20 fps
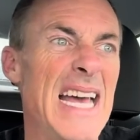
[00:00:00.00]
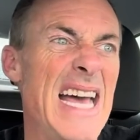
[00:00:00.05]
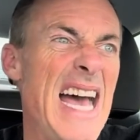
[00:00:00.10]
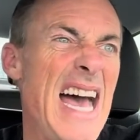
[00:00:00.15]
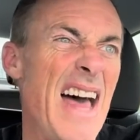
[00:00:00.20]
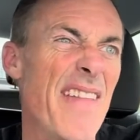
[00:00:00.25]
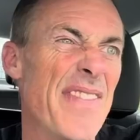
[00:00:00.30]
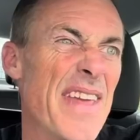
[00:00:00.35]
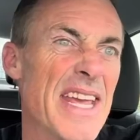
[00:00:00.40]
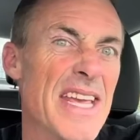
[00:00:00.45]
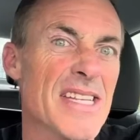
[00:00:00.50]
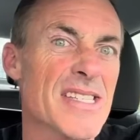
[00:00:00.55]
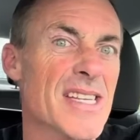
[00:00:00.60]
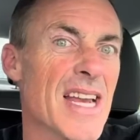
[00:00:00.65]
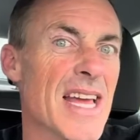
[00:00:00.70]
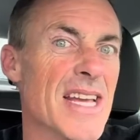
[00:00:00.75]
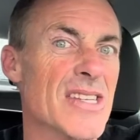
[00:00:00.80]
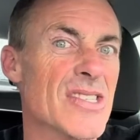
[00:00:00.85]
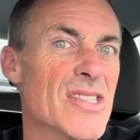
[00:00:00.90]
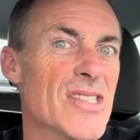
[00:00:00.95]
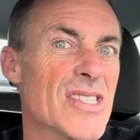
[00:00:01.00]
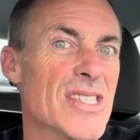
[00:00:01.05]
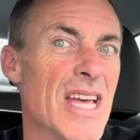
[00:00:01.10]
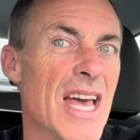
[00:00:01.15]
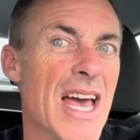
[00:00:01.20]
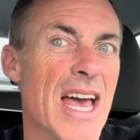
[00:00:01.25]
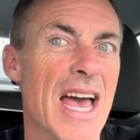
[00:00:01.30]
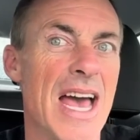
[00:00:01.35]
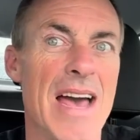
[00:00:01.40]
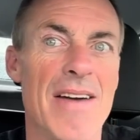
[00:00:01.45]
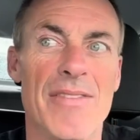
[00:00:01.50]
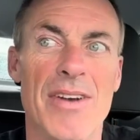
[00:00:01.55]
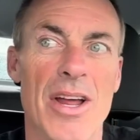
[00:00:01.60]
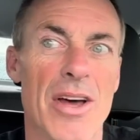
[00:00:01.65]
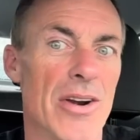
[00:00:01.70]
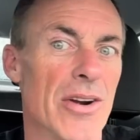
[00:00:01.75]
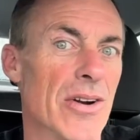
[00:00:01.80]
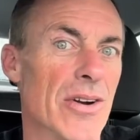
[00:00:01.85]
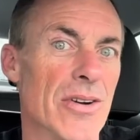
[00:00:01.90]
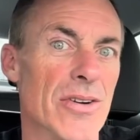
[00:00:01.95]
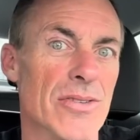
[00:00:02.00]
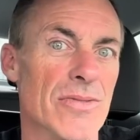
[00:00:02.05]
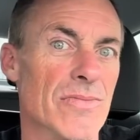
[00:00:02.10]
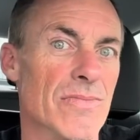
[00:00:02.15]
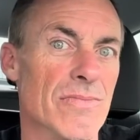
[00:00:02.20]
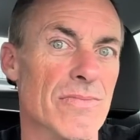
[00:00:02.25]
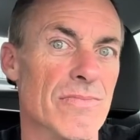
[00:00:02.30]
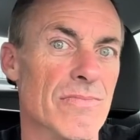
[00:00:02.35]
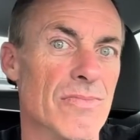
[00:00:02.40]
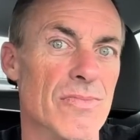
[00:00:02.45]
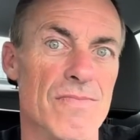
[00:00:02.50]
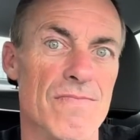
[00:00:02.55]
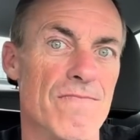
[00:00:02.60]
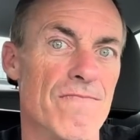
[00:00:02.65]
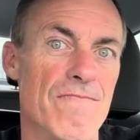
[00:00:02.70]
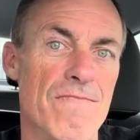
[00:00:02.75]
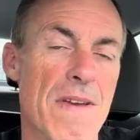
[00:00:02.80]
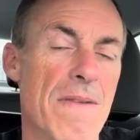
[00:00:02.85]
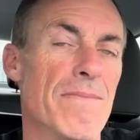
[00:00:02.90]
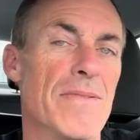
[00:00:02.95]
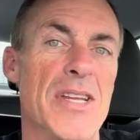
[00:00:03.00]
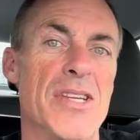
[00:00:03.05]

I think it's like 750,